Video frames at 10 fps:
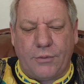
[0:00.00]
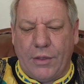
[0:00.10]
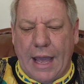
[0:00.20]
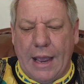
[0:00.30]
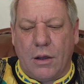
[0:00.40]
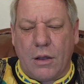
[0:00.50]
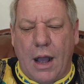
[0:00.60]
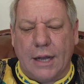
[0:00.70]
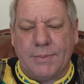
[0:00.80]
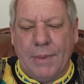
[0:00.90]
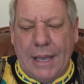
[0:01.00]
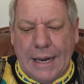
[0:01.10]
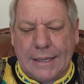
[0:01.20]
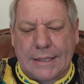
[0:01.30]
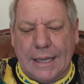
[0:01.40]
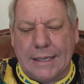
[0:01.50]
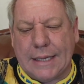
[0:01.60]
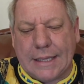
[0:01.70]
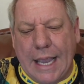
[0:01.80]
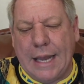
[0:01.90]
for they are God's ministers
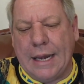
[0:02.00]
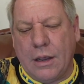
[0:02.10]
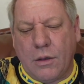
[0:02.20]
attending